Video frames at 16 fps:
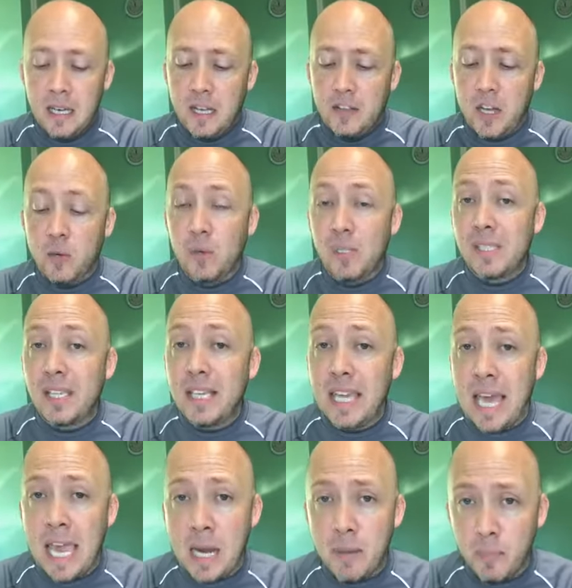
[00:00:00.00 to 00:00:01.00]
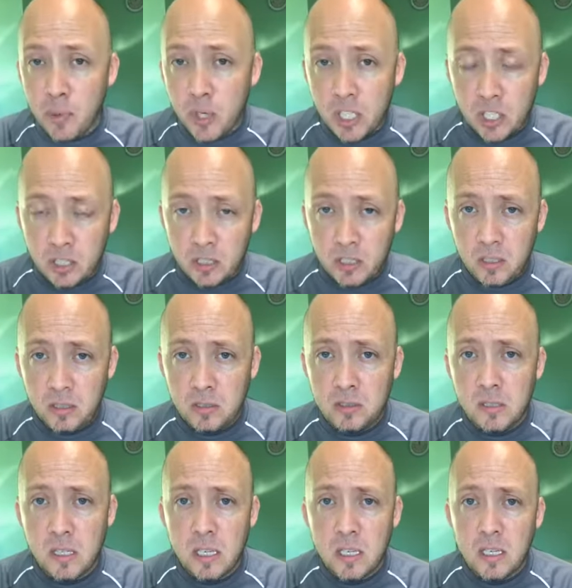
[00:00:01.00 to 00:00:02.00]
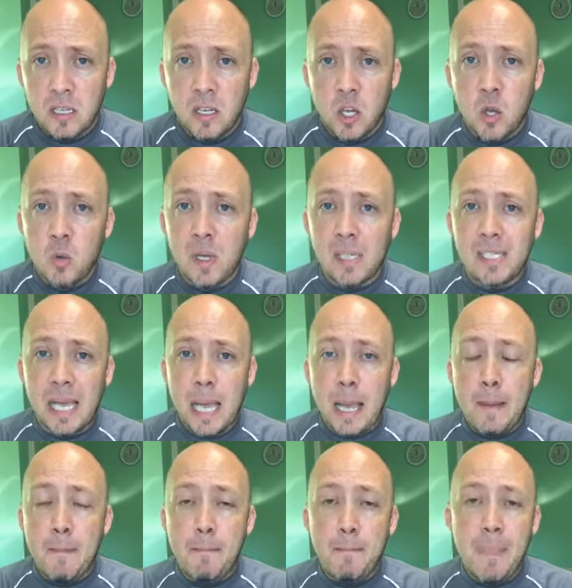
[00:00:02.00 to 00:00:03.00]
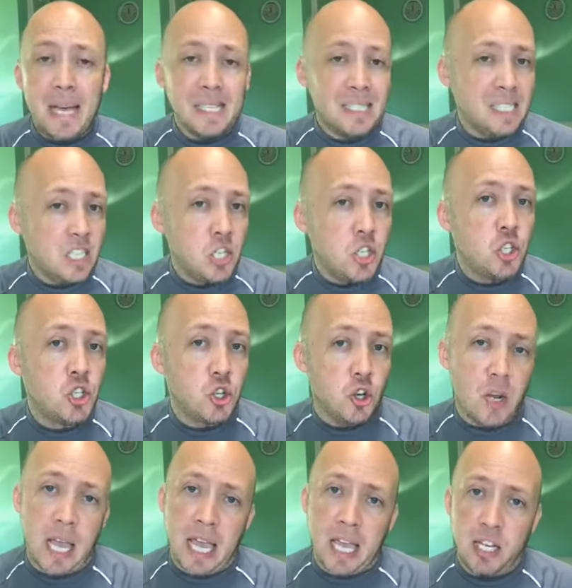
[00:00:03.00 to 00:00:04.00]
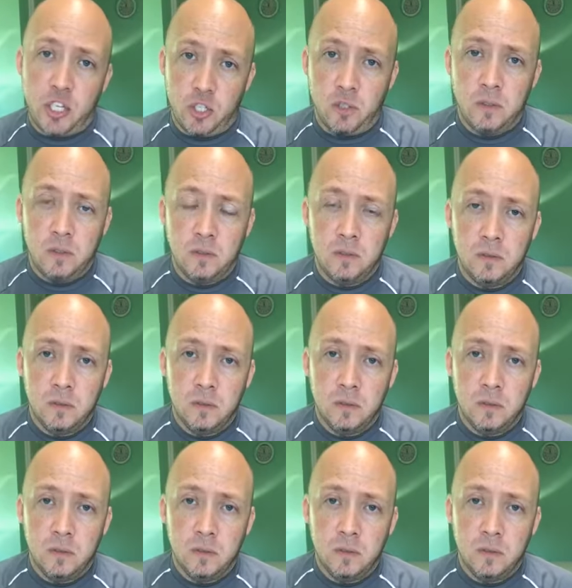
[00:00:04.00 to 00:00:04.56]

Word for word: There was Gabriel, who was a messenger angel.